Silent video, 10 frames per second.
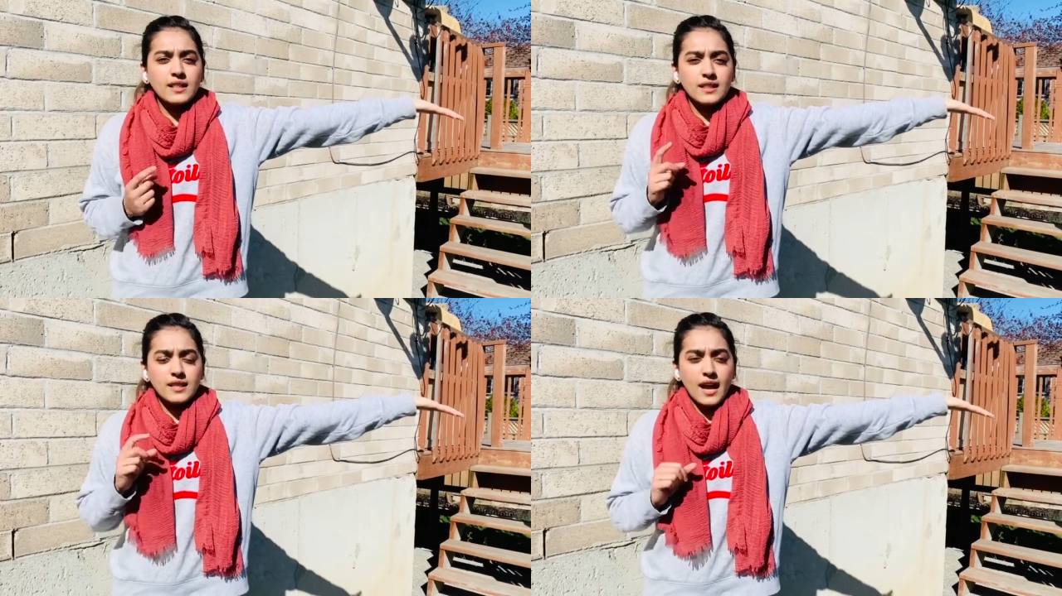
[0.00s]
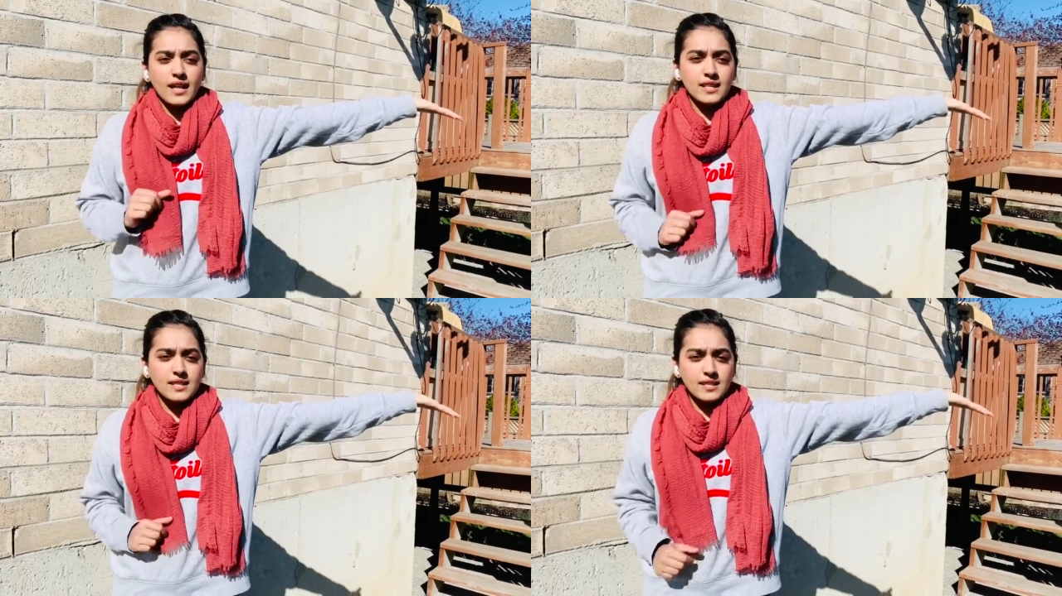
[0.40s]

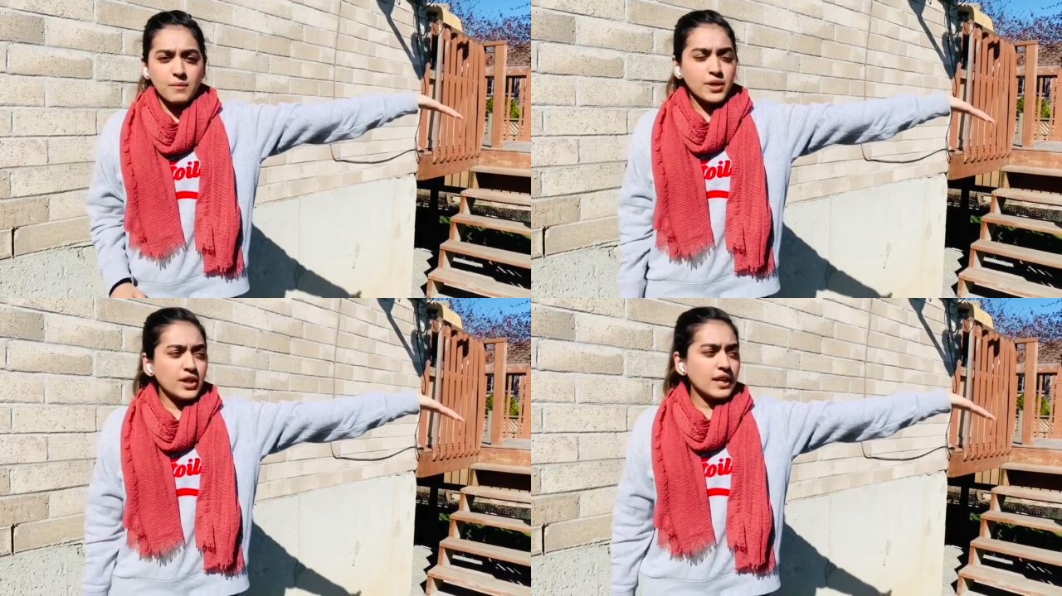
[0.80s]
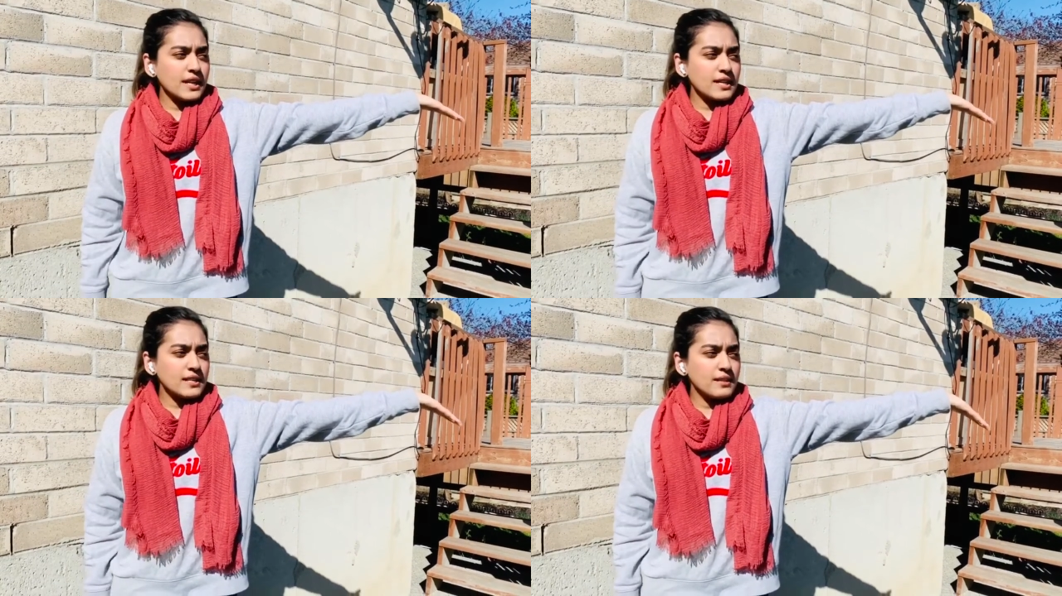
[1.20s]
And the step here
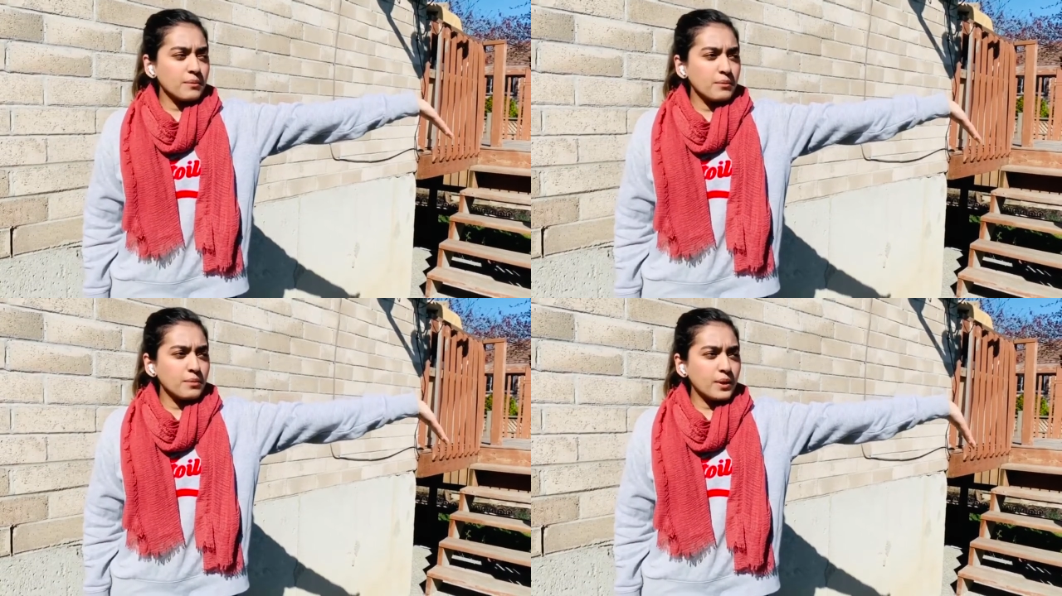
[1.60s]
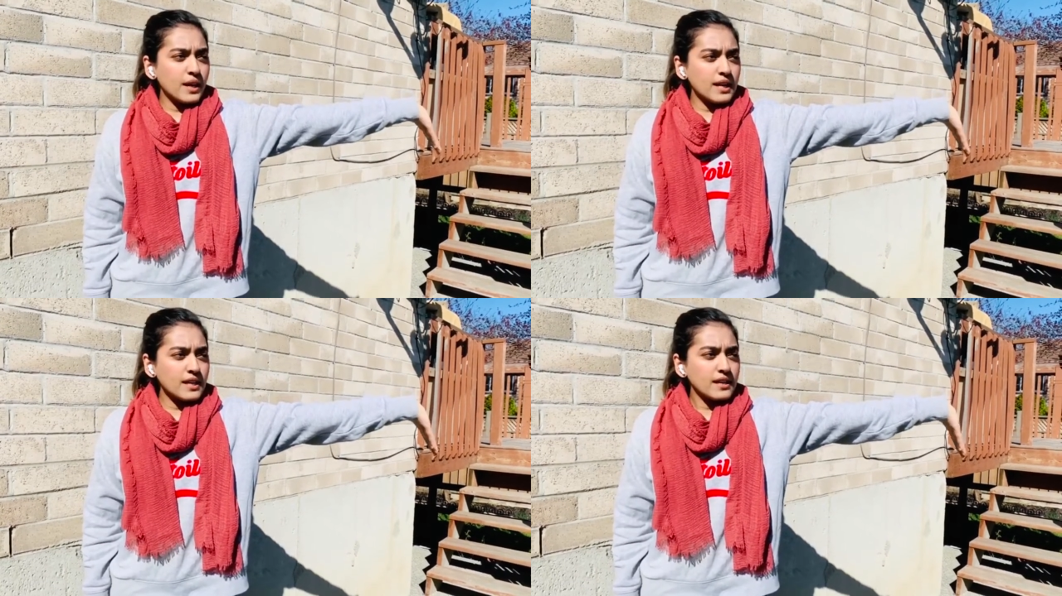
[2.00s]
is bring